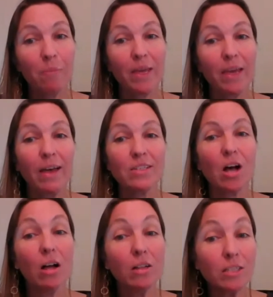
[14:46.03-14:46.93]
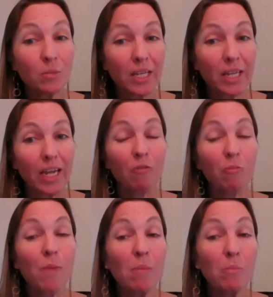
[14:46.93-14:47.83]
Because ultimately, if
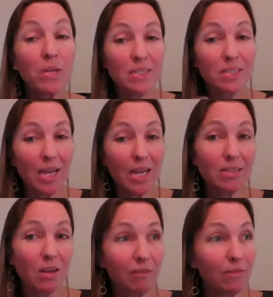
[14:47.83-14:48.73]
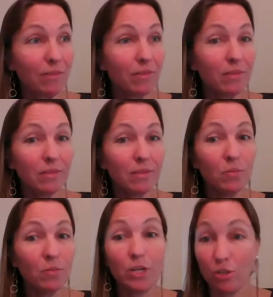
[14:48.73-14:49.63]
my business takes off,
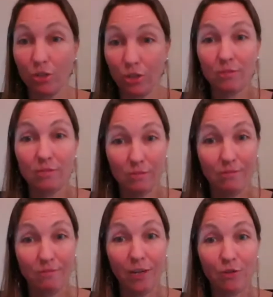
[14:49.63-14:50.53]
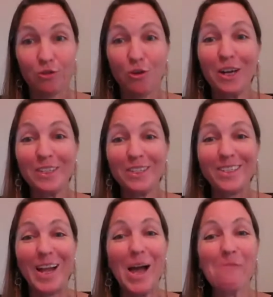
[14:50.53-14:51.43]
which fingers crossed
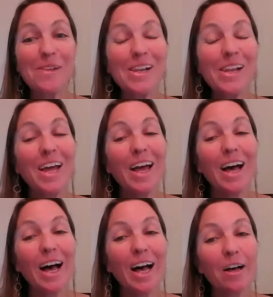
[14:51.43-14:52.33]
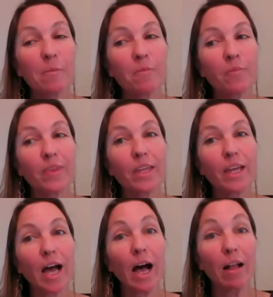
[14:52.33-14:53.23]
it's going to happen,
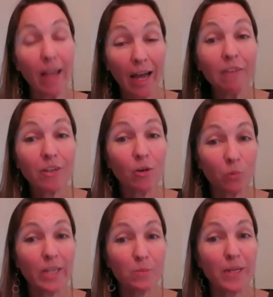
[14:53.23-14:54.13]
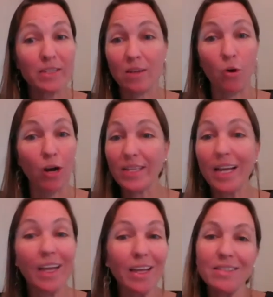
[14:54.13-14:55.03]
I'll have to go rent space somewhere else.
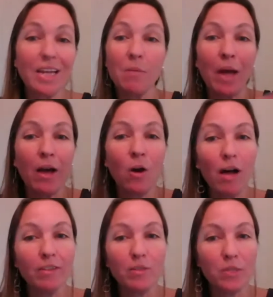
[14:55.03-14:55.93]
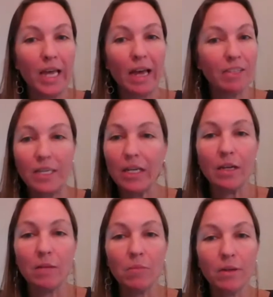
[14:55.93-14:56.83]
I can't stay in my home office once I have a
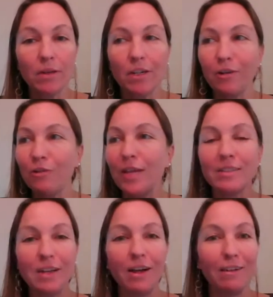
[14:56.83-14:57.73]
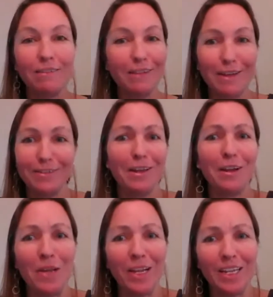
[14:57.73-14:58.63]
team. That's not That's not
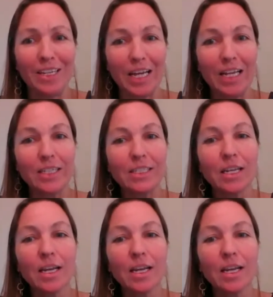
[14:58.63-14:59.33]
going to make any sense.